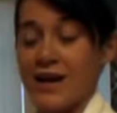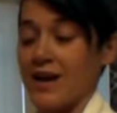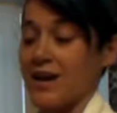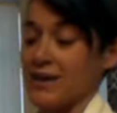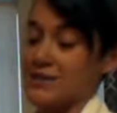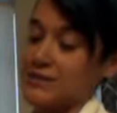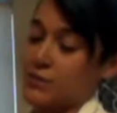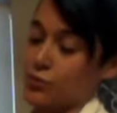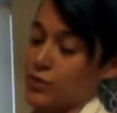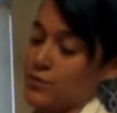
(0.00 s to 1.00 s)
and
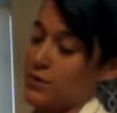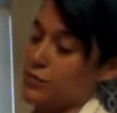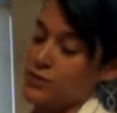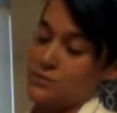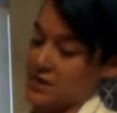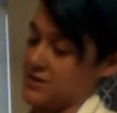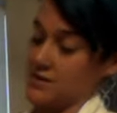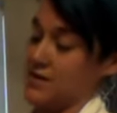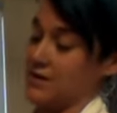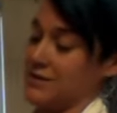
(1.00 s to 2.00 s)
ribbon with bead
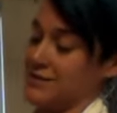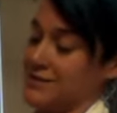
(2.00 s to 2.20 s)
on it.